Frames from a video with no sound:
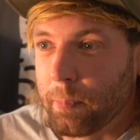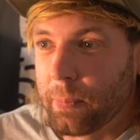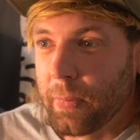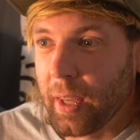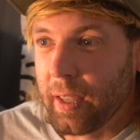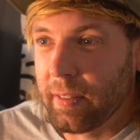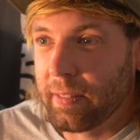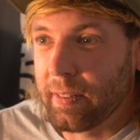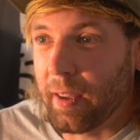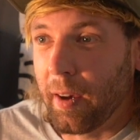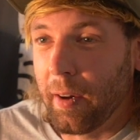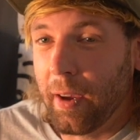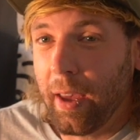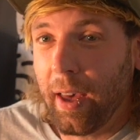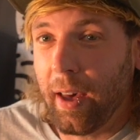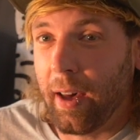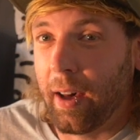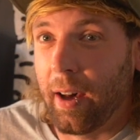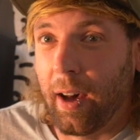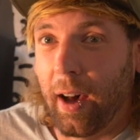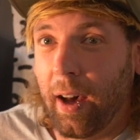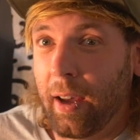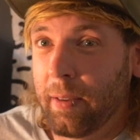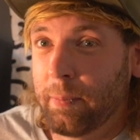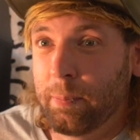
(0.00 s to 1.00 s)
So yeah,
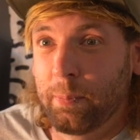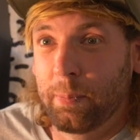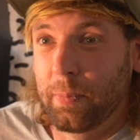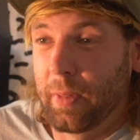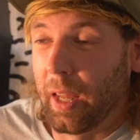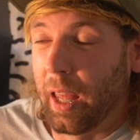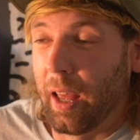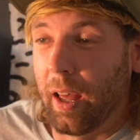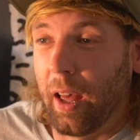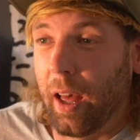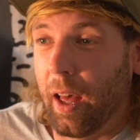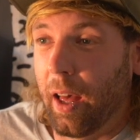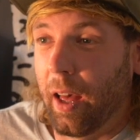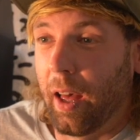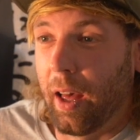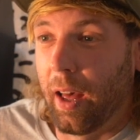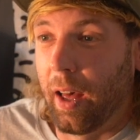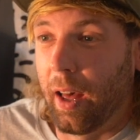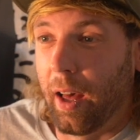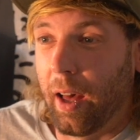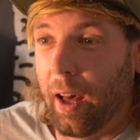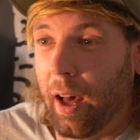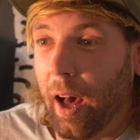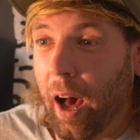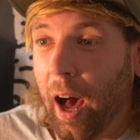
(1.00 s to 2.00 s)
I
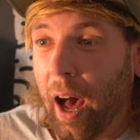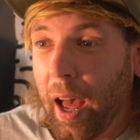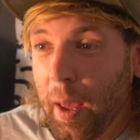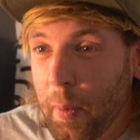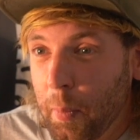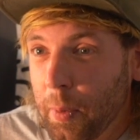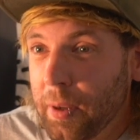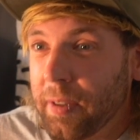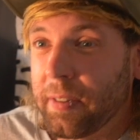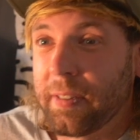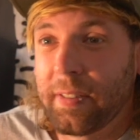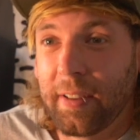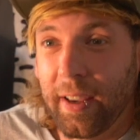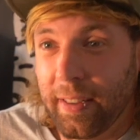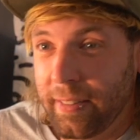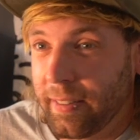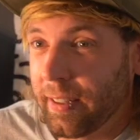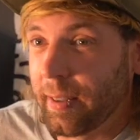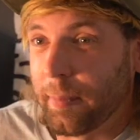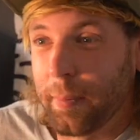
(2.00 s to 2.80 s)
was shitting